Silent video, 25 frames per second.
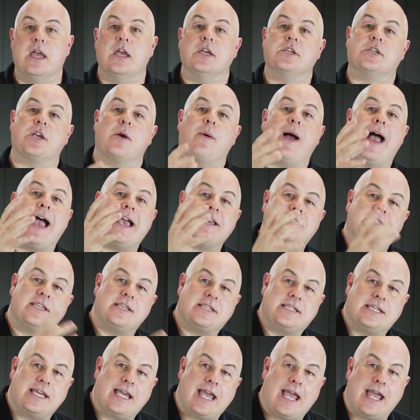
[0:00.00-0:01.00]
So as the
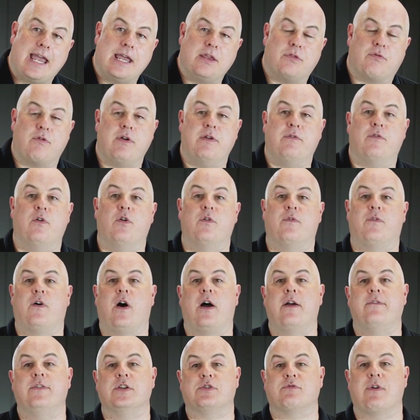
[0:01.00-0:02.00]

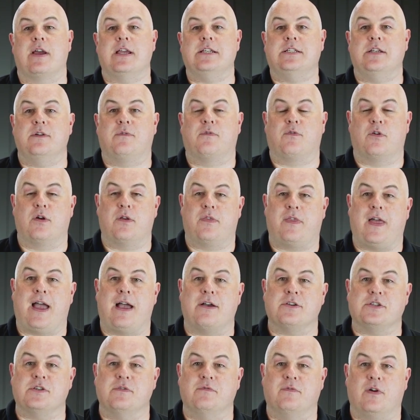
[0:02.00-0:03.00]
CA345 is rated for
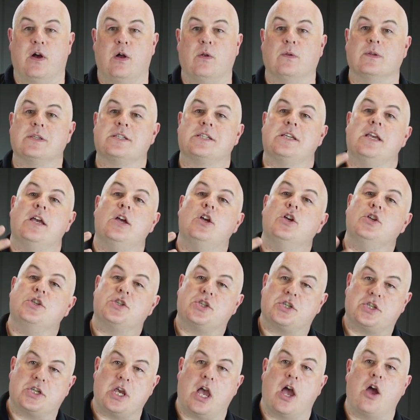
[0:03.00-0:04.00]
1000 volts,
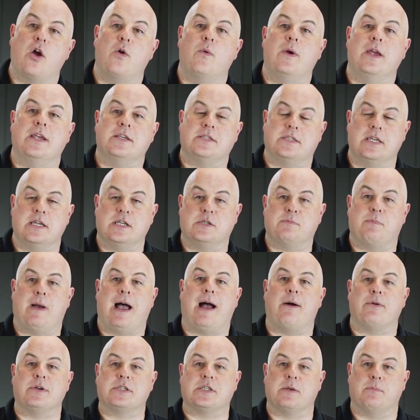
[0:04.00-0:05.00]
so is this
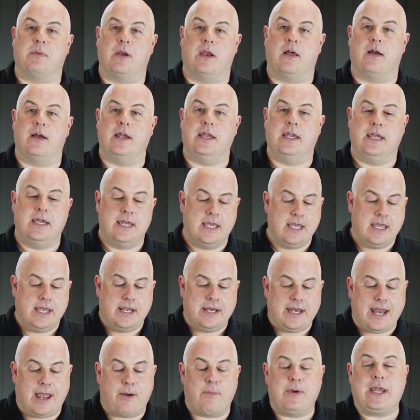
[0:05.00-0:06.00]
power supply.
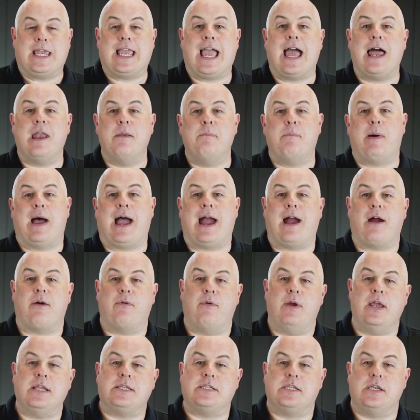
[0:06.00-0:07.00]
Now we can
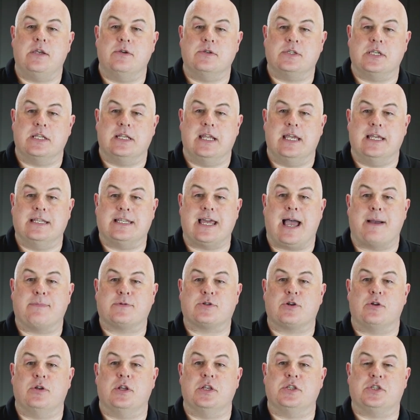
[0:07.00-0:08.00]
power it using the
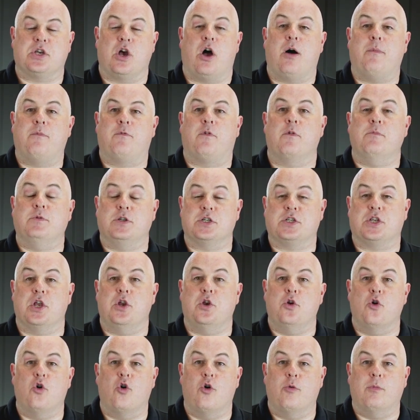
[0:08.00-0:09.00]
adapter on the top from just a
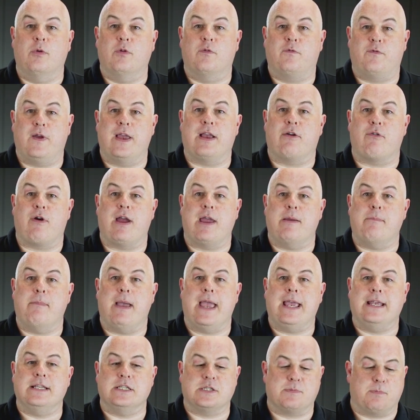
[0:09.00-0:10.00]
normal figure eight
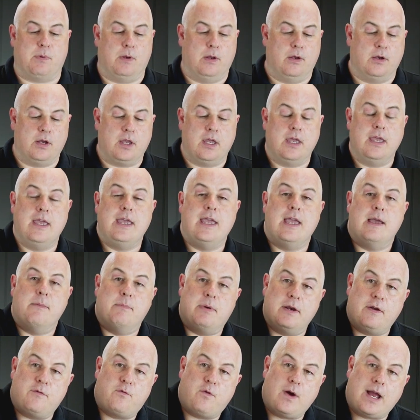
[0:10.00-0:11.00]
mains plug,
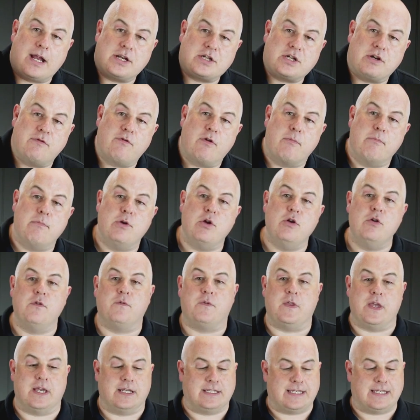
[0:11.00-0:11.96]
but if we actually remove the